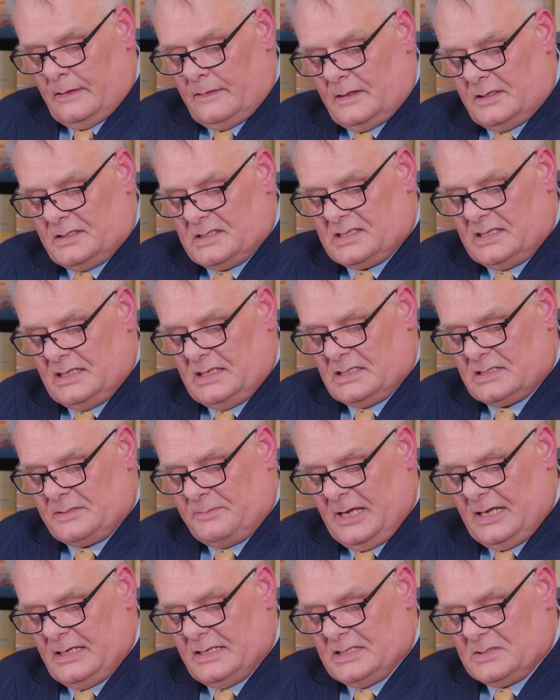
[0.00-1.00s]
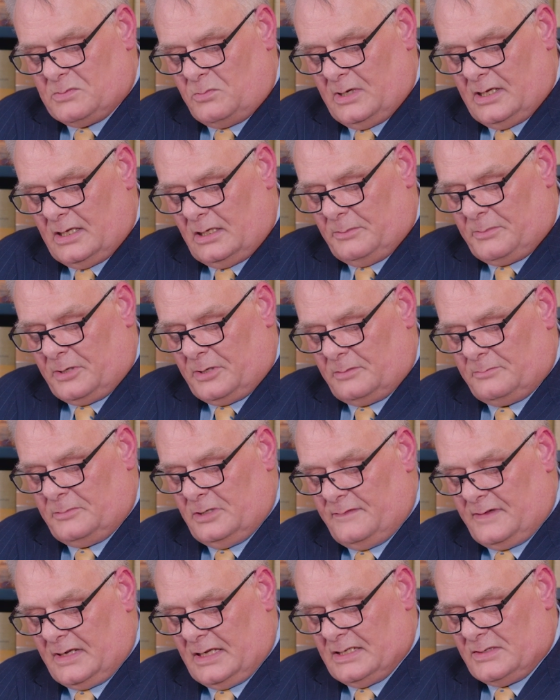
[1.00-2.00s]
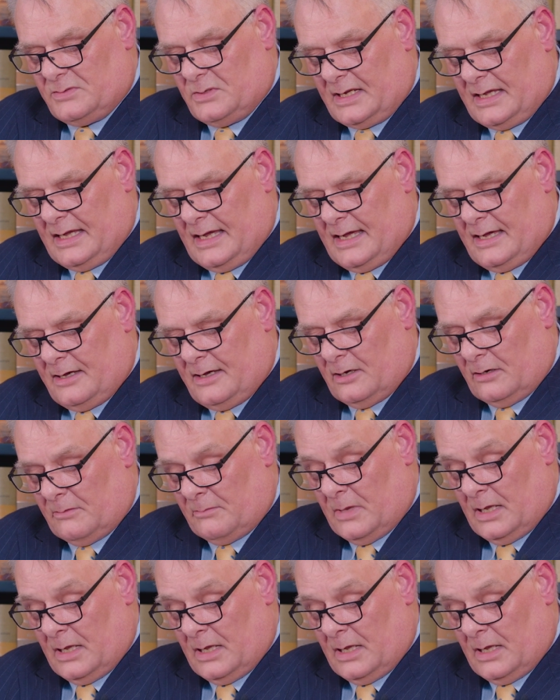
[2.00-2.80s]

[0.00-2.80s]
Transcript: The deceased made his will upon moving into a care home,